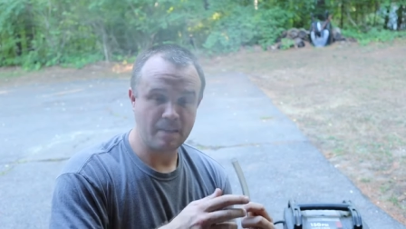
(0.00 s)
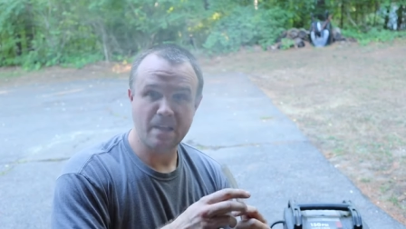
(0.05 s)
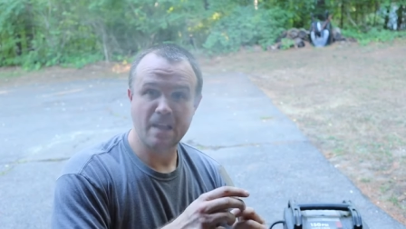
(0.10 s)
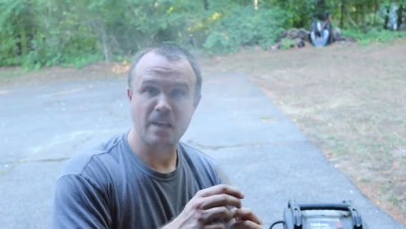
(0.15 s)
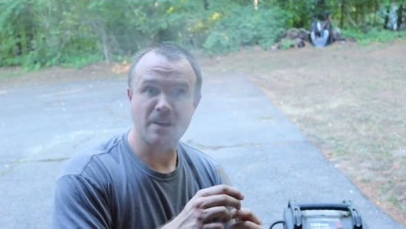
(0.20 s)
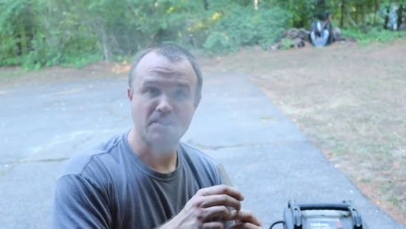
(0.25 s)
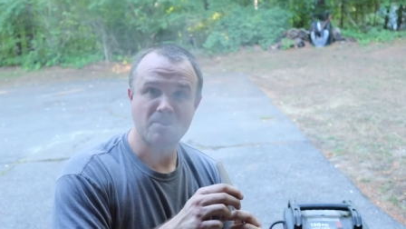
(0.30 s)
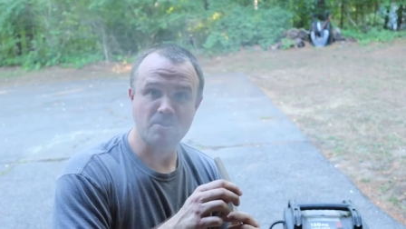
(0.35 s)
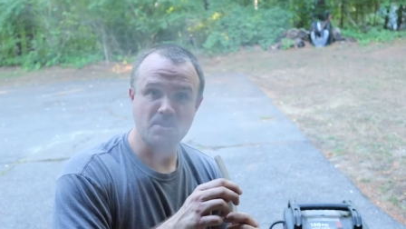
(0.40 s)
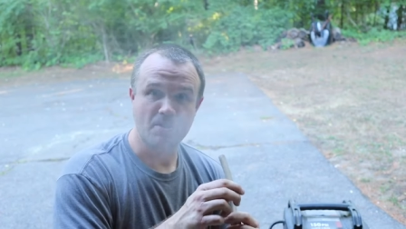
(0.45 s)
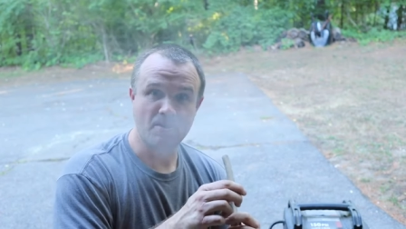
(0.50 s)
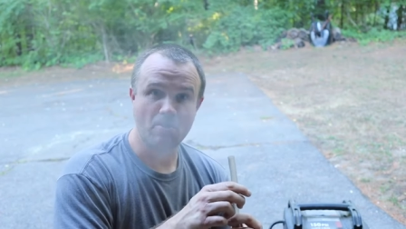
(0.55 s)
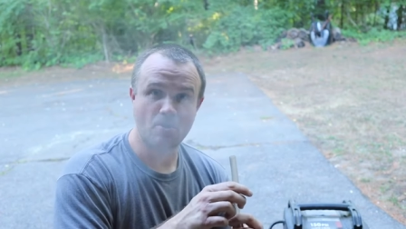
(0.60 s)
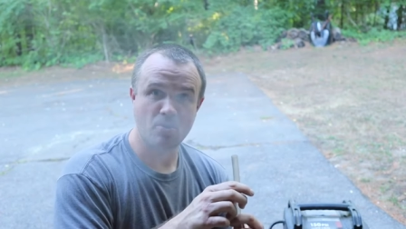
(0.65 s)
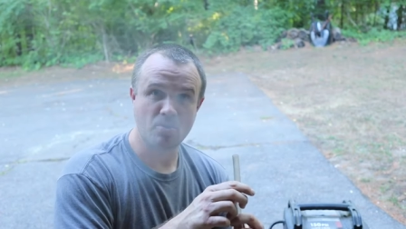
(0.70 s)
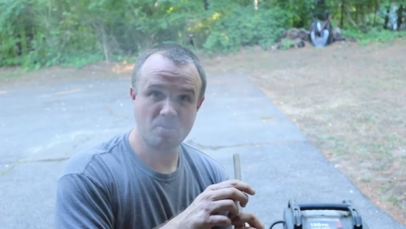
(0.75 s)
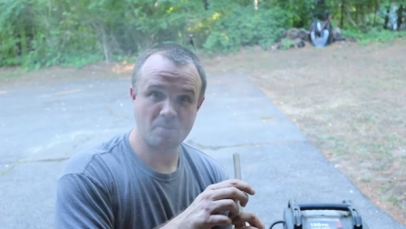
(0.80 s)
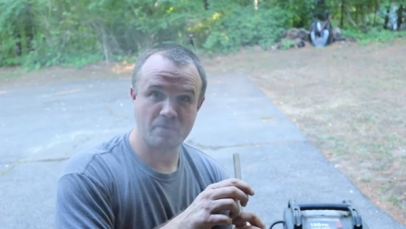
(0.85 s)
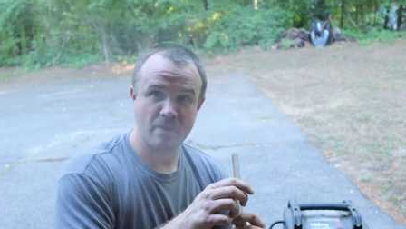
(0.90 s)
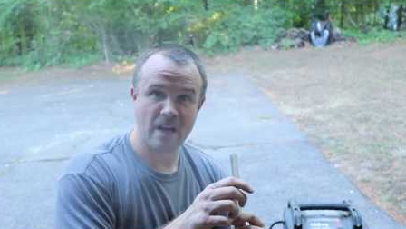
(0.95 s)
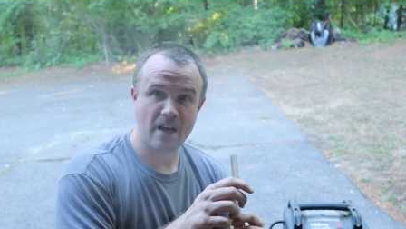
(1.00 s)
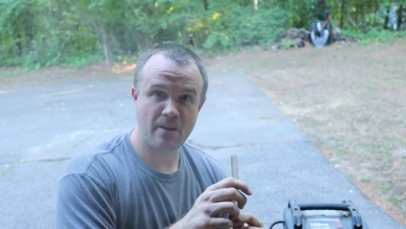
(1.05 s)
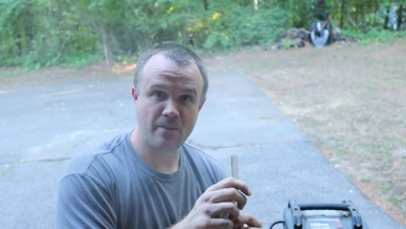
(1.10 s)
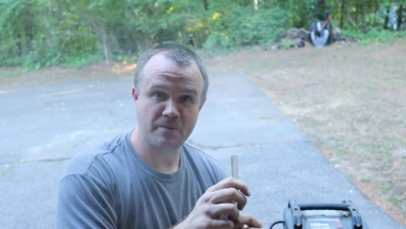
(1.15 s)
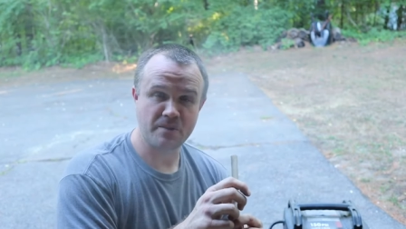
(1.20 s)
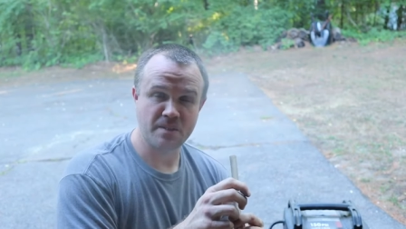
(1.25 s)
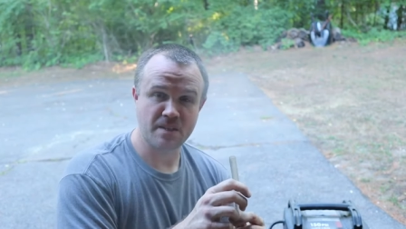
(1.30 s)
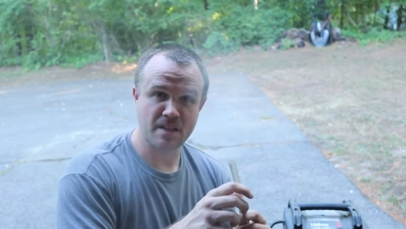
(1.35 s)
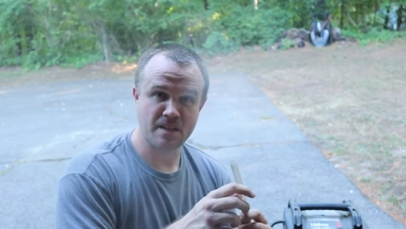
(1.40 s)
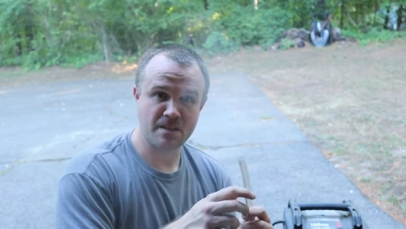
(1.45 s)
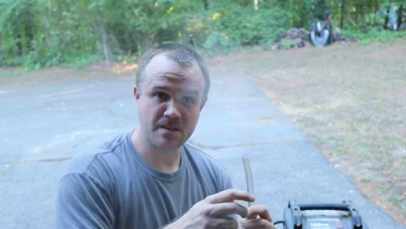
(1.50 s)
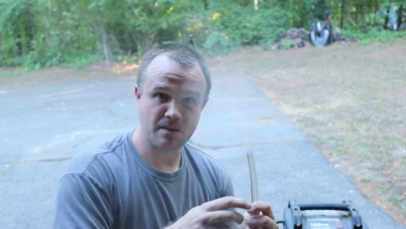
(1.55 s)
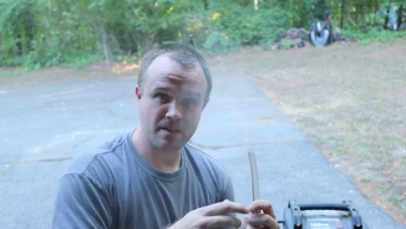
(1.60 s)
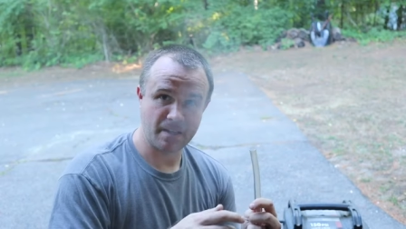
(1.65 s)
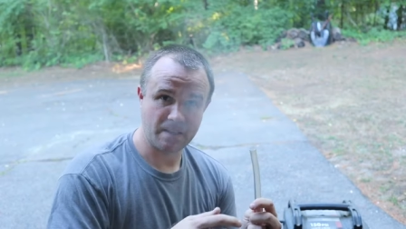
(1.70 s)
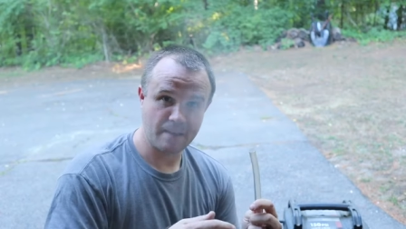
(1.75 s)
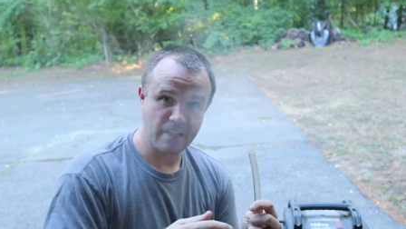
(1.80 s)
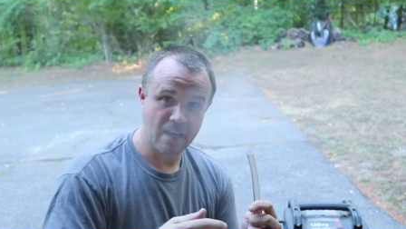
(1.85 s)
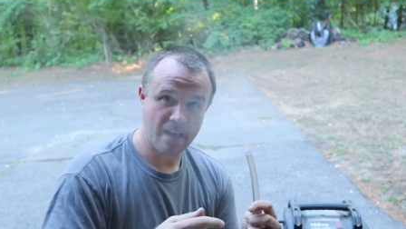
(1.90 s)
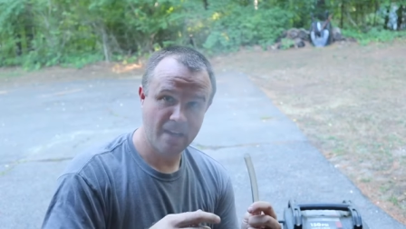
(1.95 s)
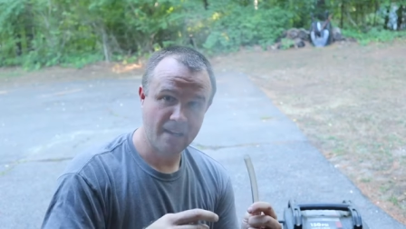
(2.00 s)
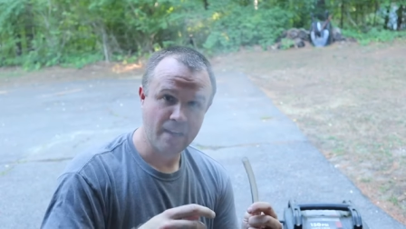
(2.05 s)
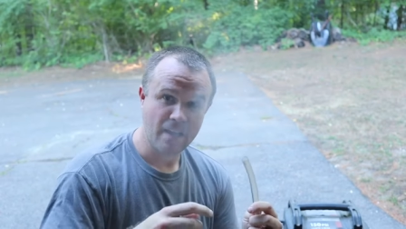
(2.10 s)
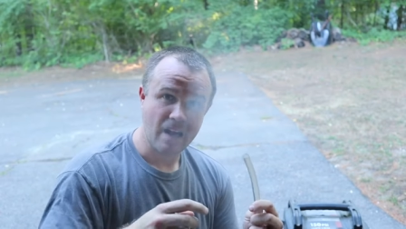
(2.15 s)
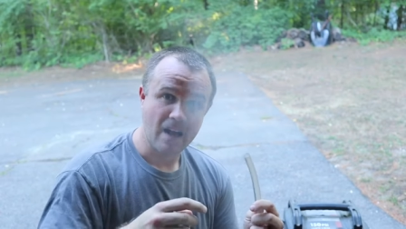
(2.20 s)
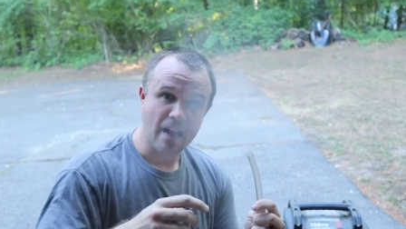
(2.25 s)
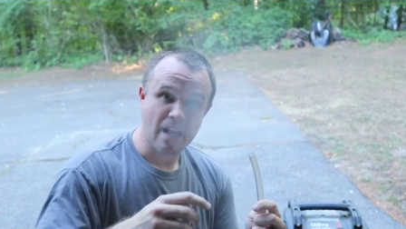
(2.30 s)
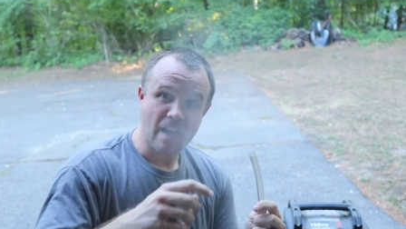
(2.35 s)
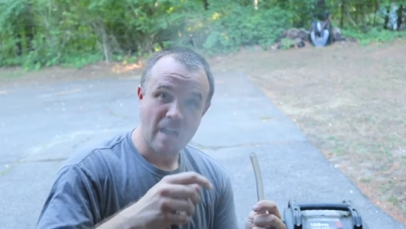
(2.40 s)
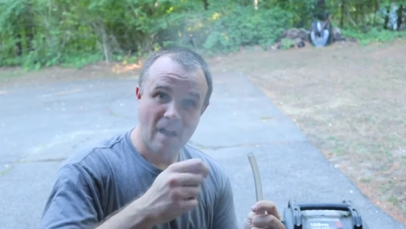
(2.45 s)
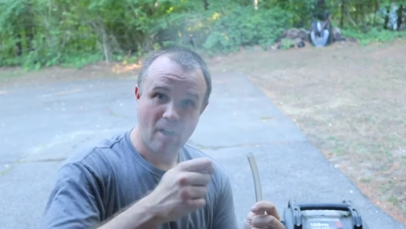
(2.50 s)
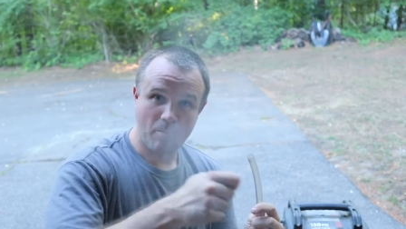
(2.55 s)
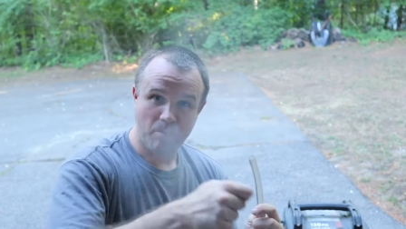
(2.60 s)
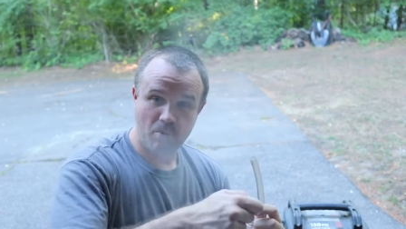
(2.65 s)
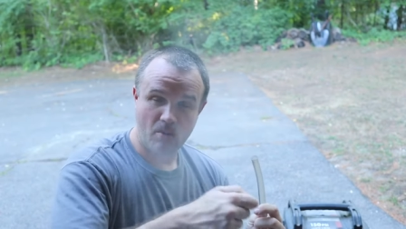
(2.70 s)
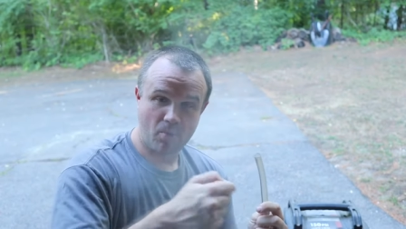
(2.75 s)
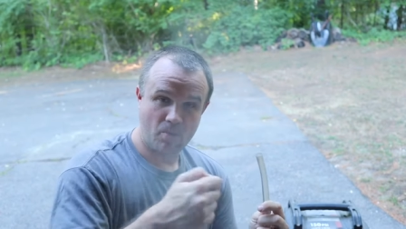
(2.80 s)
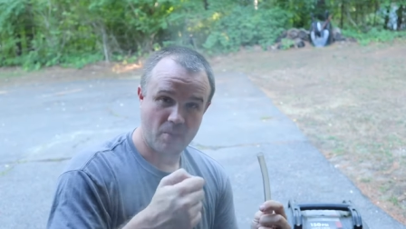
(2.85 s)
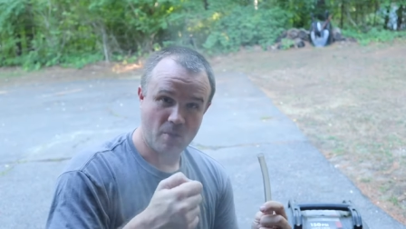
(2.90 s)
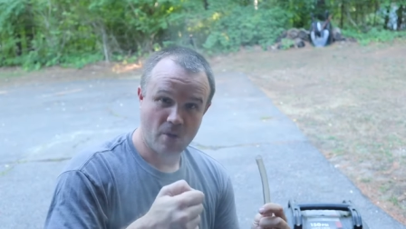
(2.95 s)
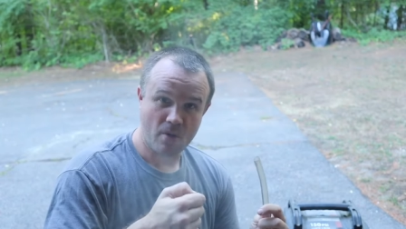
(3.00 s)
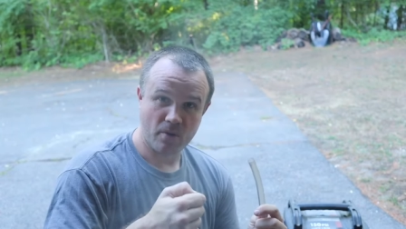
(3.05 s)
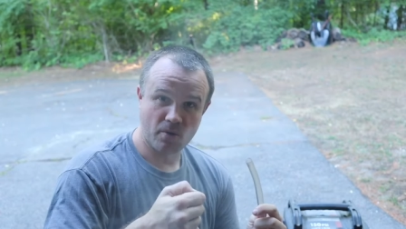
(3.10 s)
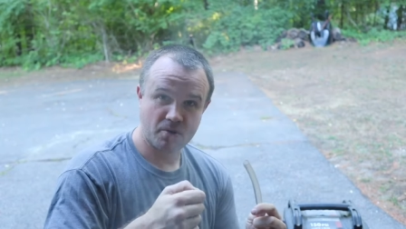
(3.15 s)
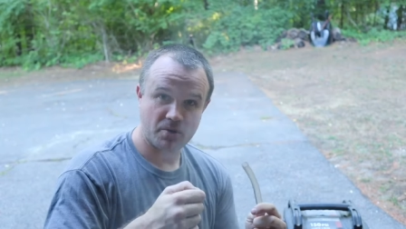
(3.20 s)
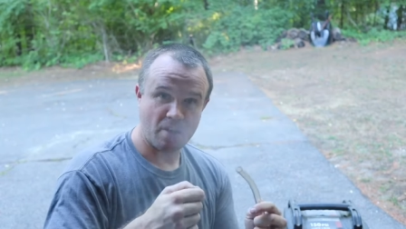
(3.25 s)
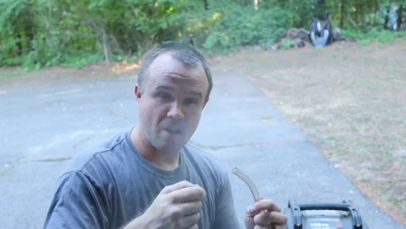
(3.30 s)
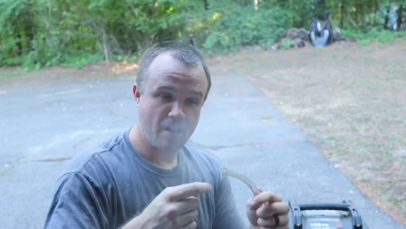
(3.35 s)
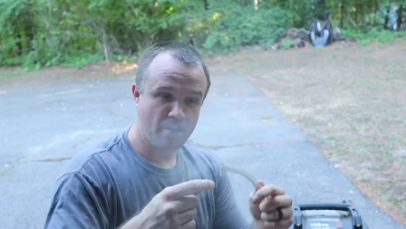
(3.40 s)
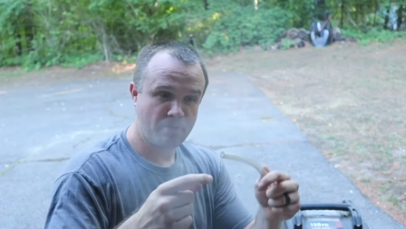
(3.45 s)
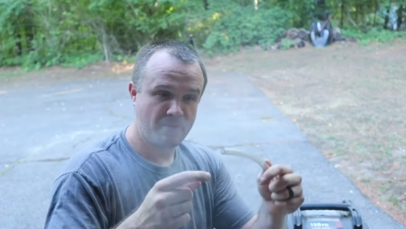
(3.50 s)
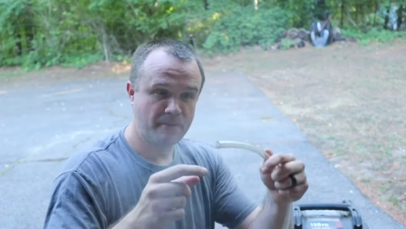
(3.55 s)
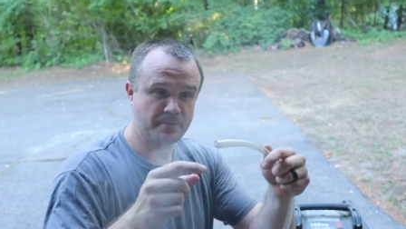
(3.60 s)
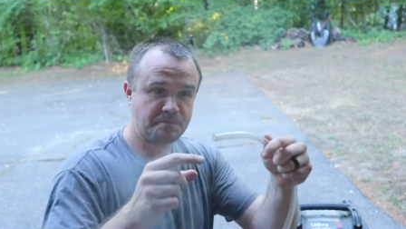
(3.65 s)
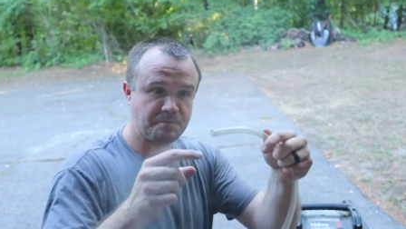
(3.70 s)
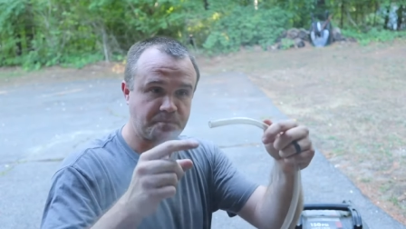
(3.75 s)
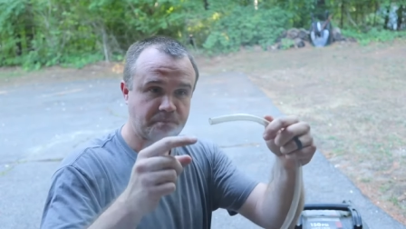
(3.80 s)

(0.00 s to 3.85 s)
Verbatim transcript: canister close valves, things like that. I'll pull the hose off.